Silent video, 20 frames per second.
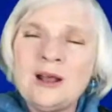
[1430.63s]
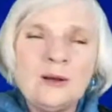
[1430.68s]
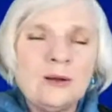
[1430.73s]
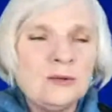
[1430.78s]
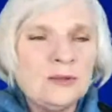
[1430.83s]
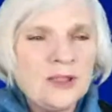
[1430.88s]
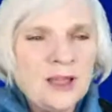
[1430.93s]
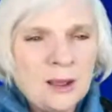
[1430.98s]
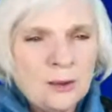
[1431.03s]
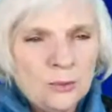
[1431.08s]

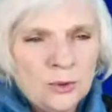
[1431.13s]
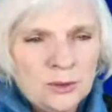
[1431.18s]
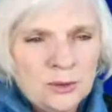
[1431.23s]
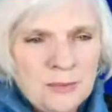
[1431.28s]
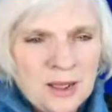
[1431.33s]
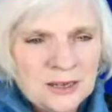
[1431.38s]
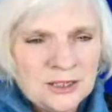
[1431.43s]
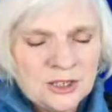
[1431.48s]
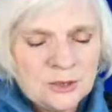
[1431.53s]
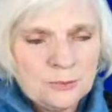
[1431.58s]
that would
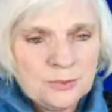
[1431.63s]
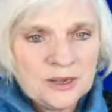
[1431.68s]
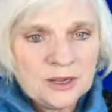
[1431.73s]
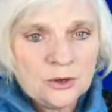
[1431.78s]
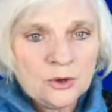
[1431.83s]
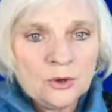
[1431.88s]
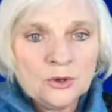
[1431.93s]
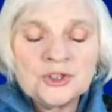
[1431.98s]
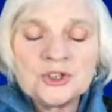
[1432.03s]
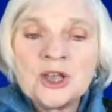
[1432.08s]
matter
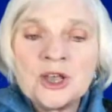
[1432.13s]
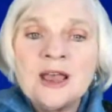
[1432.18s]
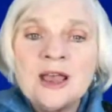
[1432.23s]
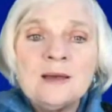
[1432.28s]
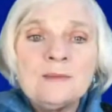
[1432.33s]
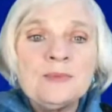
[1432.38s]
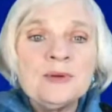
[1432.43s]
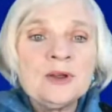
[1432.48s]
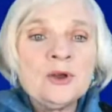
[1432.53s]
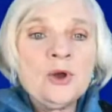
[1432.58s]

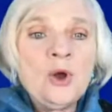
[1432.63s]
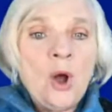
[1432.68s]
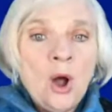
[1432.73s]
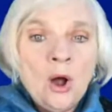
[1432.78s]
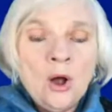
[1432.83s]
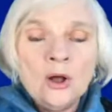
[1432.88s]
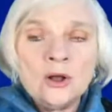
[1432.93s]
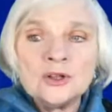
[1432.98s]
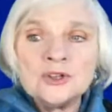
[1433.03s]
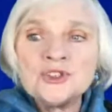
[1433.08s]

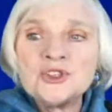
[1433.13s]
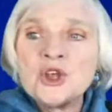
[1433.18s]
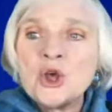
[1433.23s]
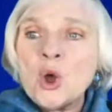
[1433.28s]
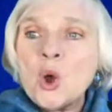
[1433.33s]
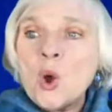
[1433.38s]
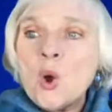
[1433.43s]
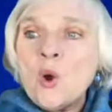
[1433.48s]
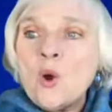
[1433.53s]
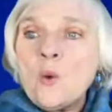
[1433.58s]
because
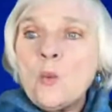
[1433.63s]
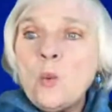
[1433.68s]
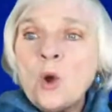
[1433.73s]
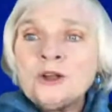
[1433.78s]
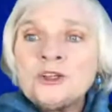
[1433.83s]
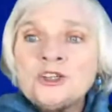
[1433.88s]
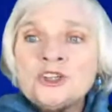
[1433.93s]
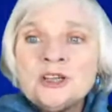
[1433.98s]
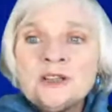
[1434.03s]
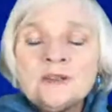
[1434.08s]

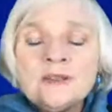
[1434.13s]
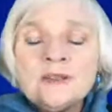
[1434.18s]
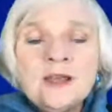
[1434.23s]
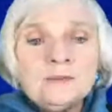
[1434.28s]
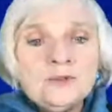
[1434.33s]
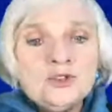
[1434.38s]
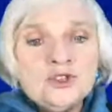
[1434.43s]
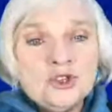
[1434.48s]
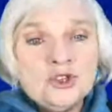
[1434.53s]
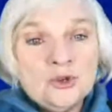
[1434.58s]
watching
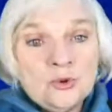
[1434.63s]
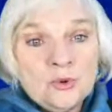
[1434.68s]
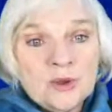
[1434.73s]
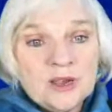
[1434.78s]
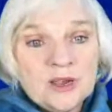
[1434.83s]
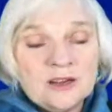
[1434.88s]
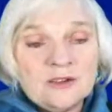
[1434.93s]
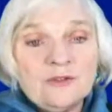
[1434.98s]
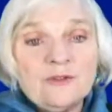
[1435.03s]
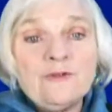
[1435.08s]
them do
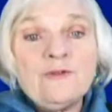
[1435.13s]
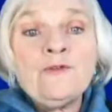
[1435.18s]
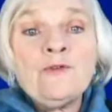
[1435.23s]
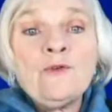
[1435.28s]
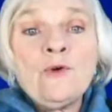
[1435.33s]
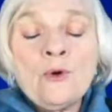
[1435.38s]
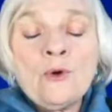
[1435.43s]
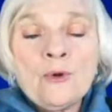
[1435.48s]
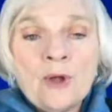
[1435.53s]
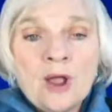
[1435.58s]
it
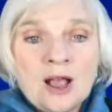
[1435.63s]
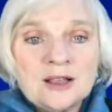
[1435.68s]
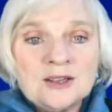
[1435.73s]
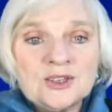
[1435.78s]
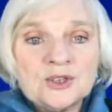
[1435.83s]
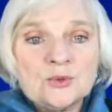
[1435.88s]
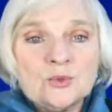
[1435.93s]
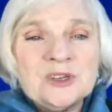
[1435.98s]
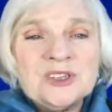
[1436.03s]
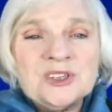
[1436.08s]
for us
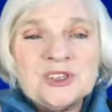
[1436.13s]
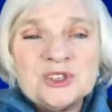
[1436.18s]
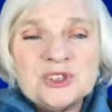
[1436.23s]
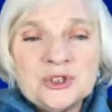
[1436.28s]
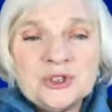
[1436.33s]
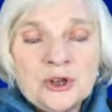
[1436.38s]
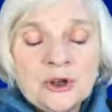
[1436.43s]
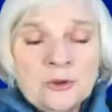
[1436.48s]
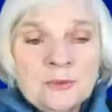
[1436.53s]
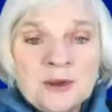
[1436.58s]
with
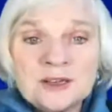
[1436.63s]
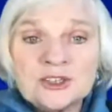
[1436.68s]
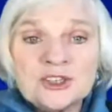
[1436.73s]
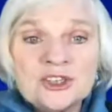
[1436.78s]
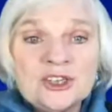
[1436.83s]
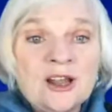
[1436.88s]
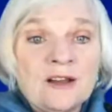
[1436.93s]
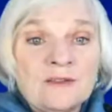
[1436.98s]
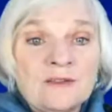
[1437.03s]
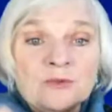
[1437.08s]
so much
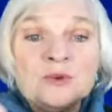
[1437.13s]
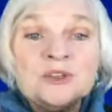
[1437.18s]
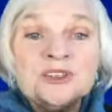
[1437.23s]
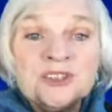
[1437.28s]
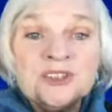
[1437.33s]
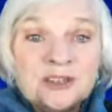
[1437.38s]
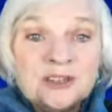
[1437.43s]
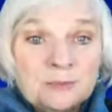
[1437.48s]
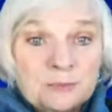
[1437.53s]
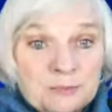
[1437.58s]
love was
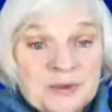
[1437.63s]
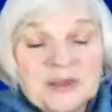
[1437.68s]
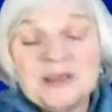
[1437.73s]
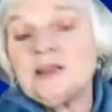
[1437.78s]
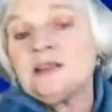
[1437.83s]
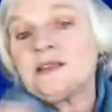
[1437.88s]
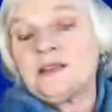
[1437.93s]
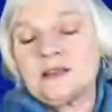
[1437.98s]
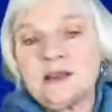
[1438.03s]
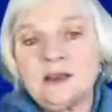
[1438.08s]
the
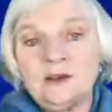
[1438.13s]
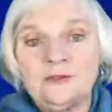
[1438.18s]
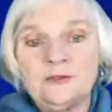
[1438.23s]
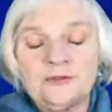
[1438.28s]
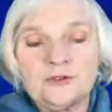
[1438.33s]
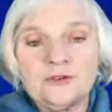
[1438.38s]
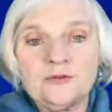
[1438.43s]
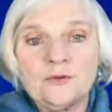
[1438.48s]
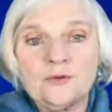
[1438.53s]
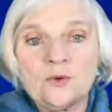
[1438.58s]
biggest gift
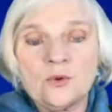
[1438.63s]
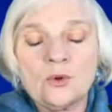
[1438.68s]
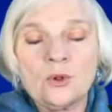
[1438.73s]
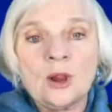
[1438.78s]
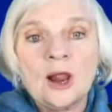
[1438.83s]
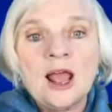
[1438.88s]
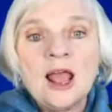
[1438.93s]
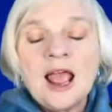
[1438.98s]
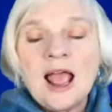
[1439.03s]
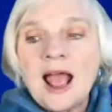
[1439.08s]
of all.
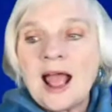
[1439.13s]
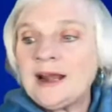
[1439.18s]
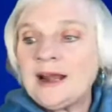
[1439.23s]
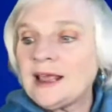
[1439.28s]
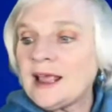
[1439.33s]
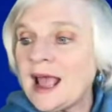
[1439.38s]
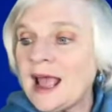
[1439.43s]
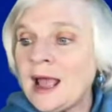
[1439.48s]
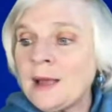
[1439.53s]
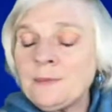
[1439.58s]
And it
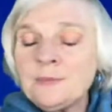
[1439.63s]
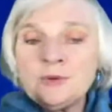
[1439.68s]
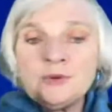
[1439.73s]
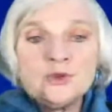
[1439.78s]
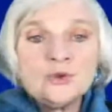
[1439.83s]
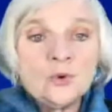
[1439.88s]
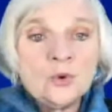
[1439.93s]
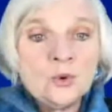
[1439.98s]
happened all